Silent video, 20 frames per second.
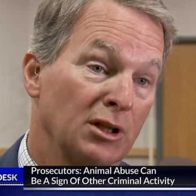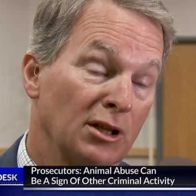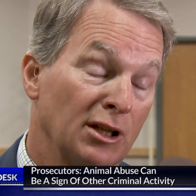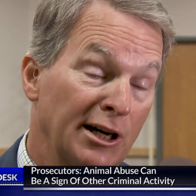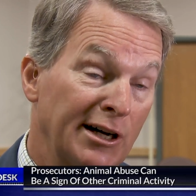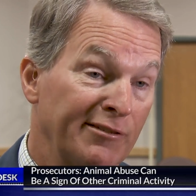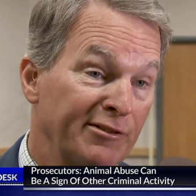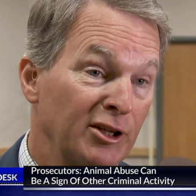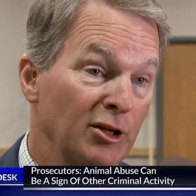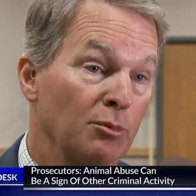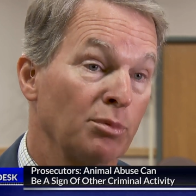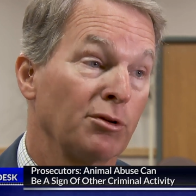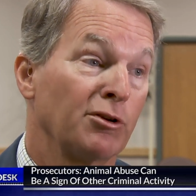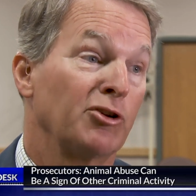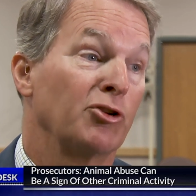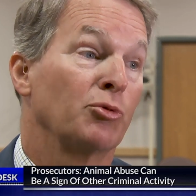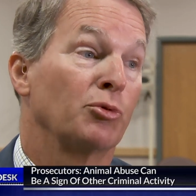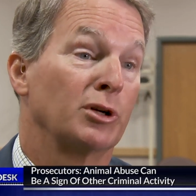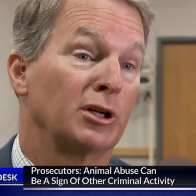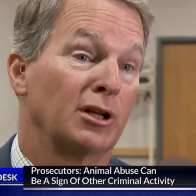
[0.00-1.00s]
Lafayette
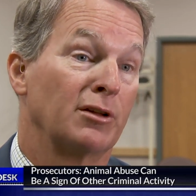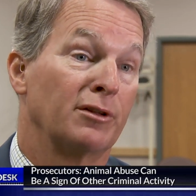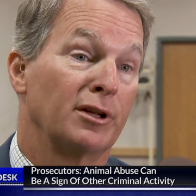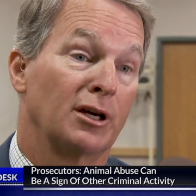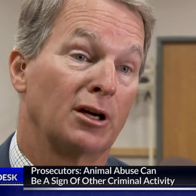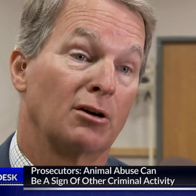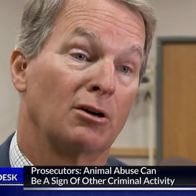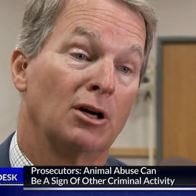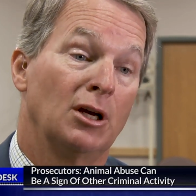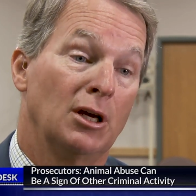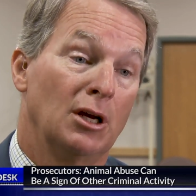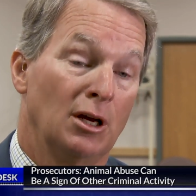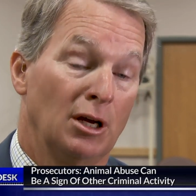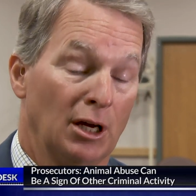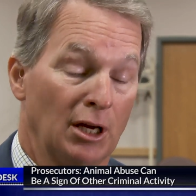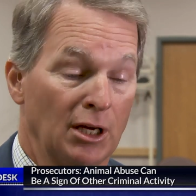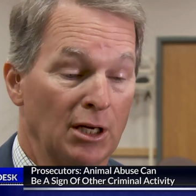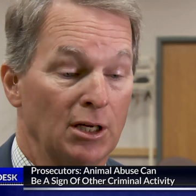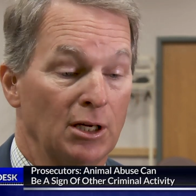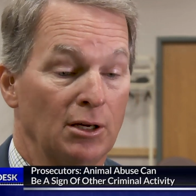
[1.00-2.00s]
police went in there,
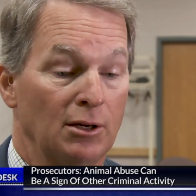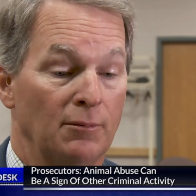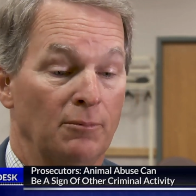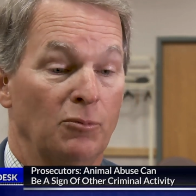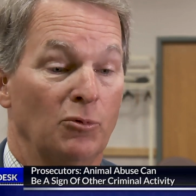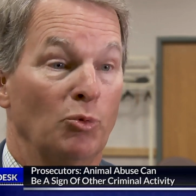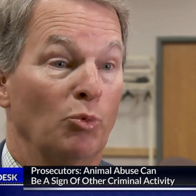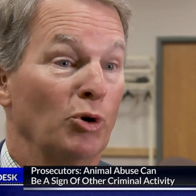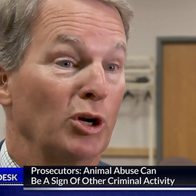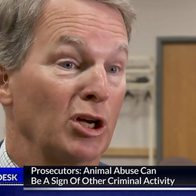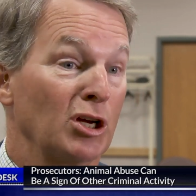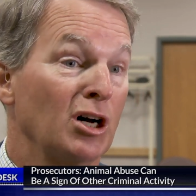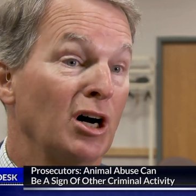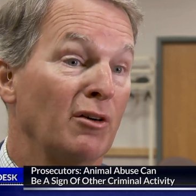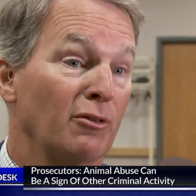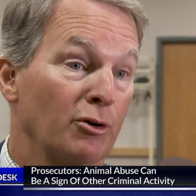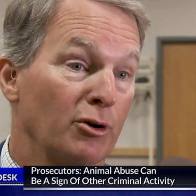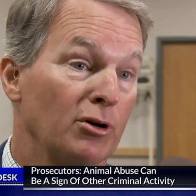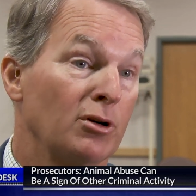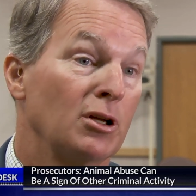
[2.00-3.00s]
uh,
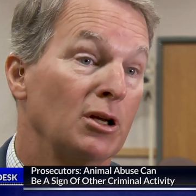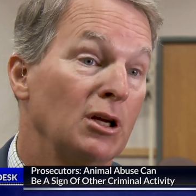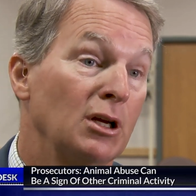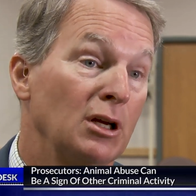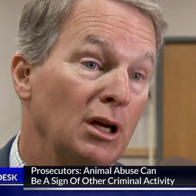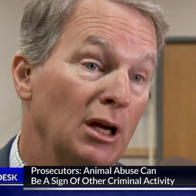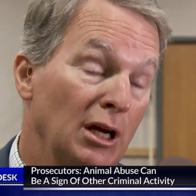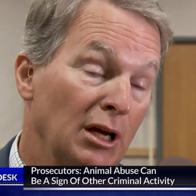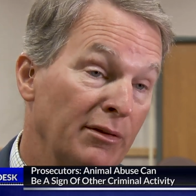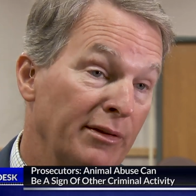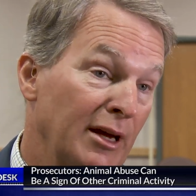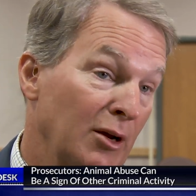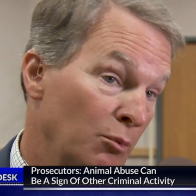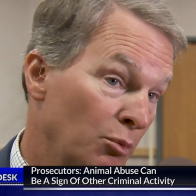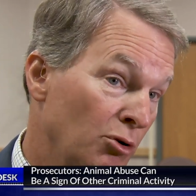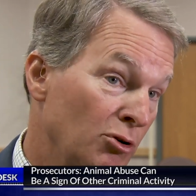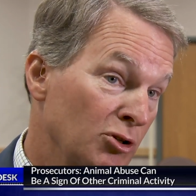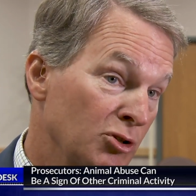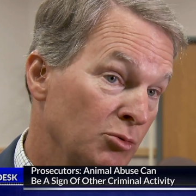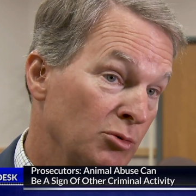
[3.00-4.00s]
recovered, and that
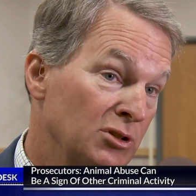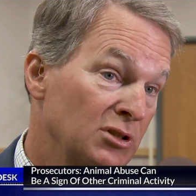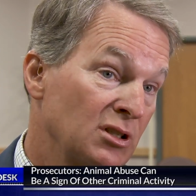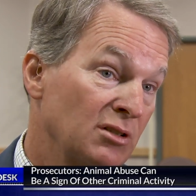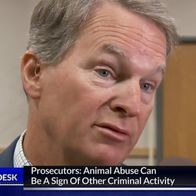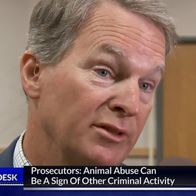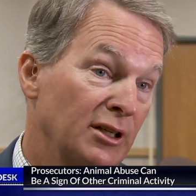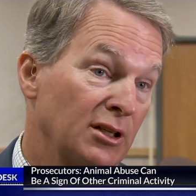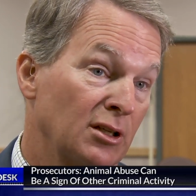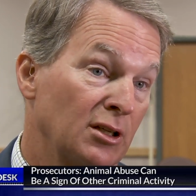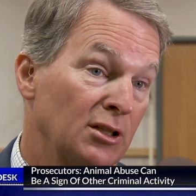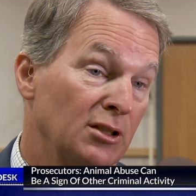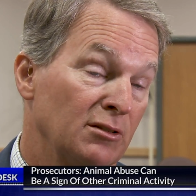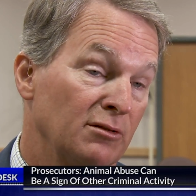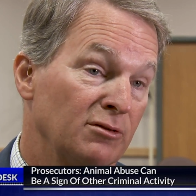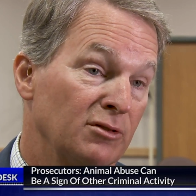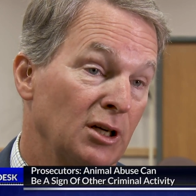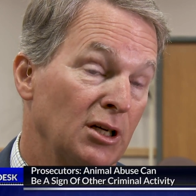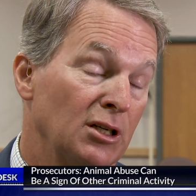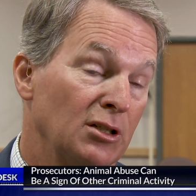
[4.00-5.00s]
person was convicted
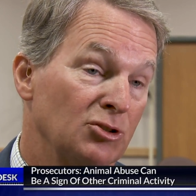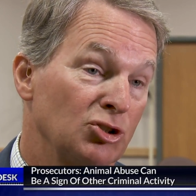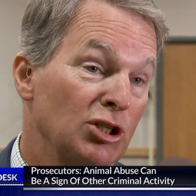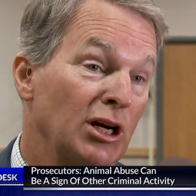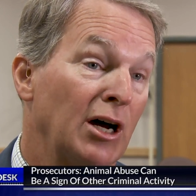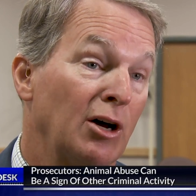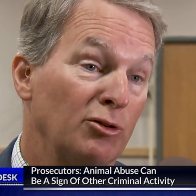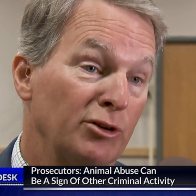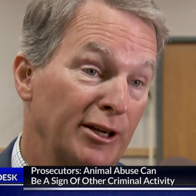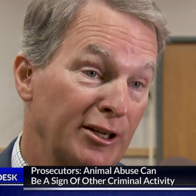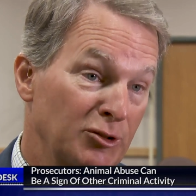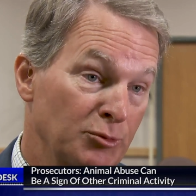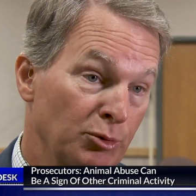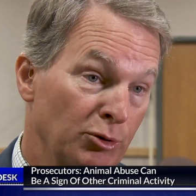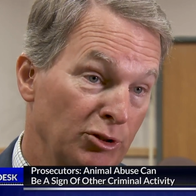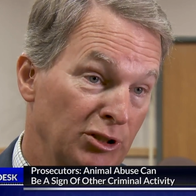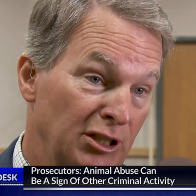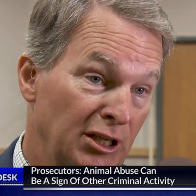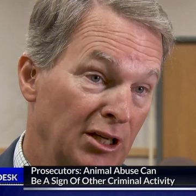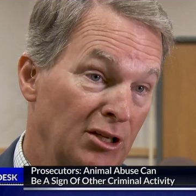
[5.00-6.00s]
of uh, child
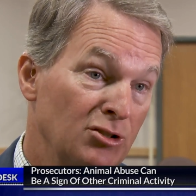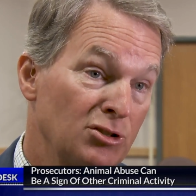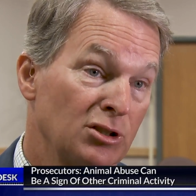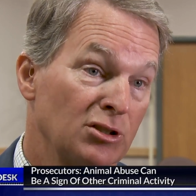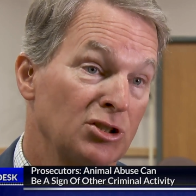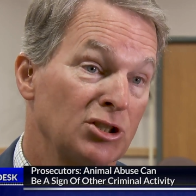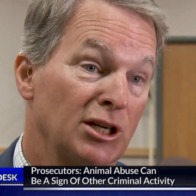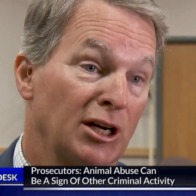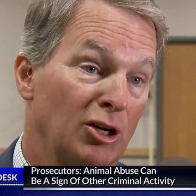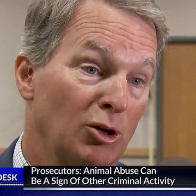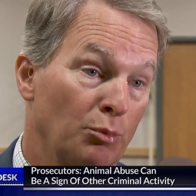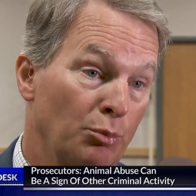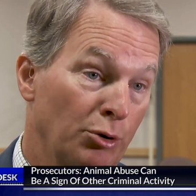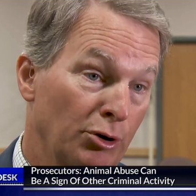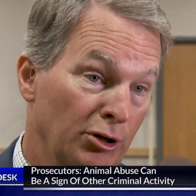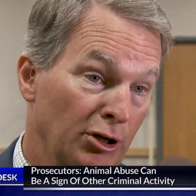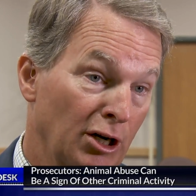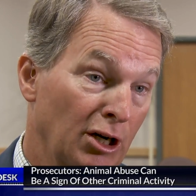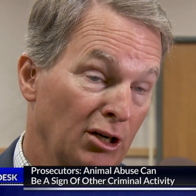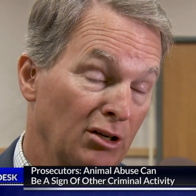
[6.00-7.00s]
exploitation, child
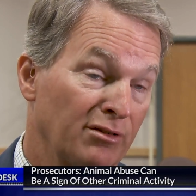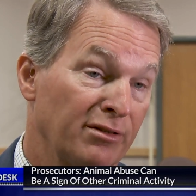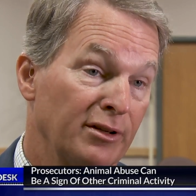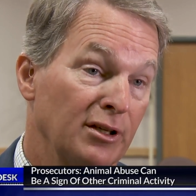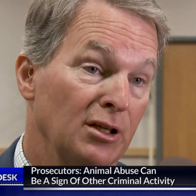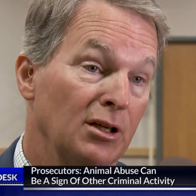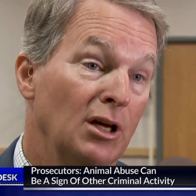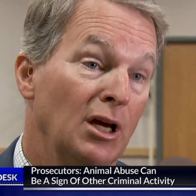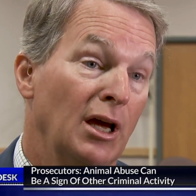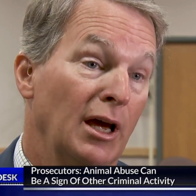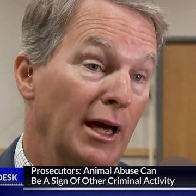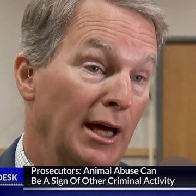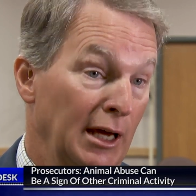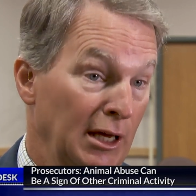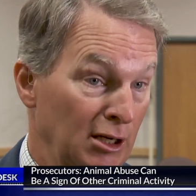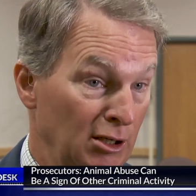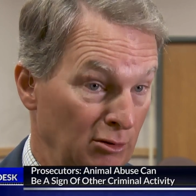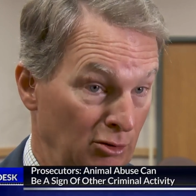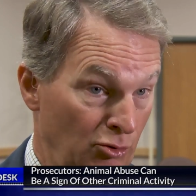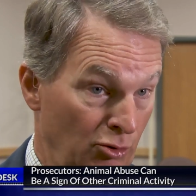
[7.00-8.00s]
pornography,
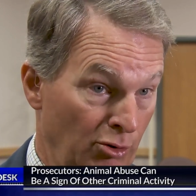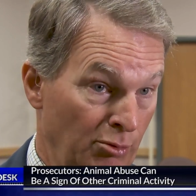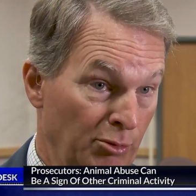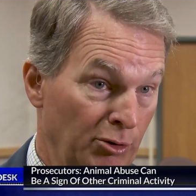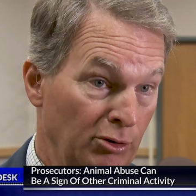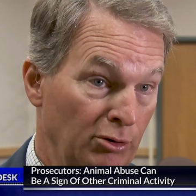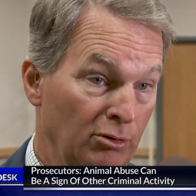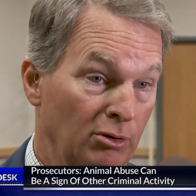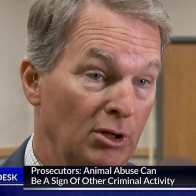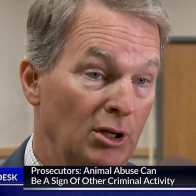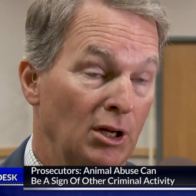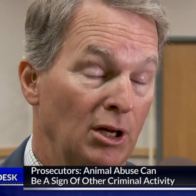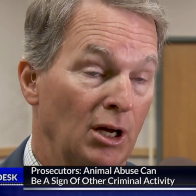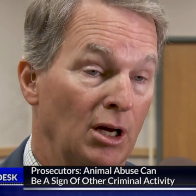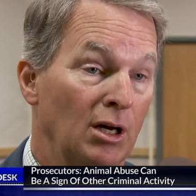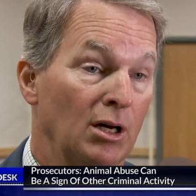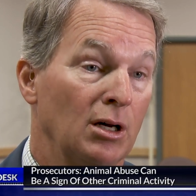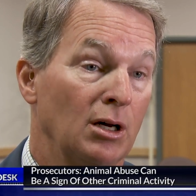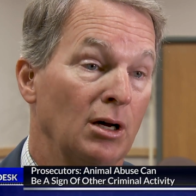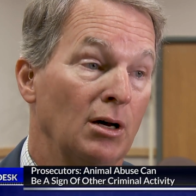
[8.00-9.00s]
and a criminal
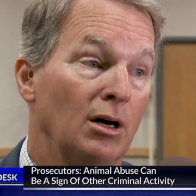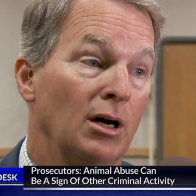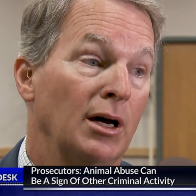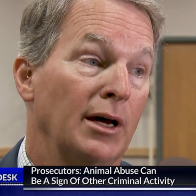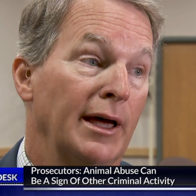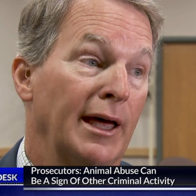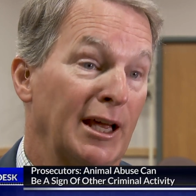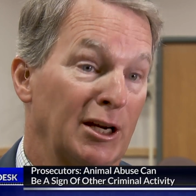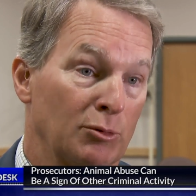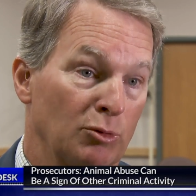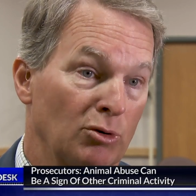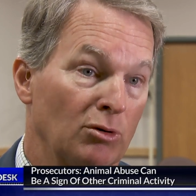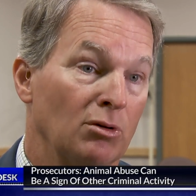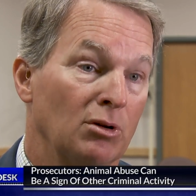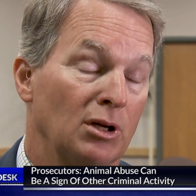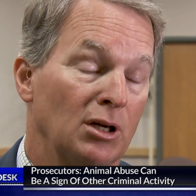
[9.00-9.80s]
uh, animal